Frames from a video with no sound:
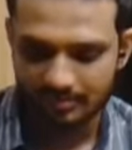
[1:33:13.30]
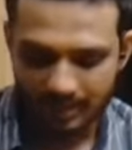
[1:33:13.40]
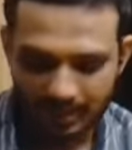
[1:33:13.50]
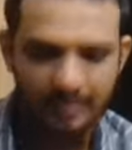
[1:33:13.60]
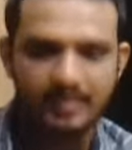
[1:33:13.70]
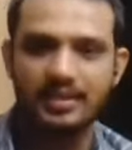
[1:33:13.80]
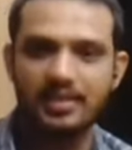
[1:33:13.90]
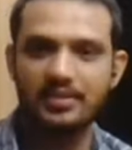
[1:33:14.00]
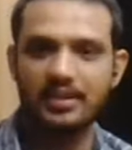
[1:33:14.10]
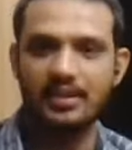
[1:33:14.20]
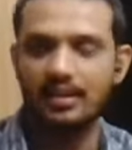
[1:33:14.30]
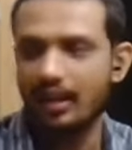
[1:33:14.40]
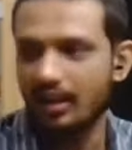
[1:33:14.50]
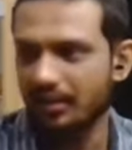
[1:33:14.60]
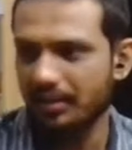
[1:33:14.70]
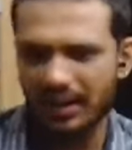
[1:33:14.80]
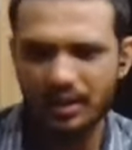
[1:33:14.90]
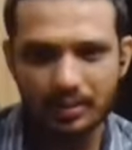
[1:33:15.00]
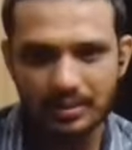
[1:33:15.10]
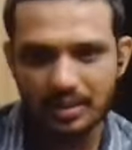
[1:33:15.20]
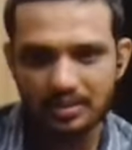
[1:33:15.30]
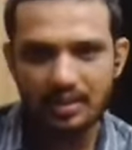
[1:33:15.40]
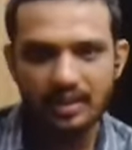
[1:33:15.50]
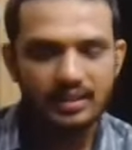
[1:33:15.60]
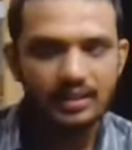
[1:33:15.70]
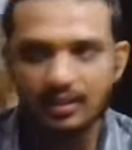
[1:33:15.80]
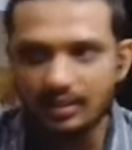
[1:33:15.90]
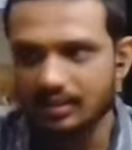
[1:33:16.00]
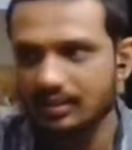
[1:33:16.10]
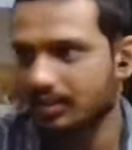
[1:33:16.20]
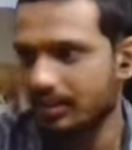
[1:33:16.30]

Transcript: Yeah, definitely. Uh, Rhino is actually, I think, uh,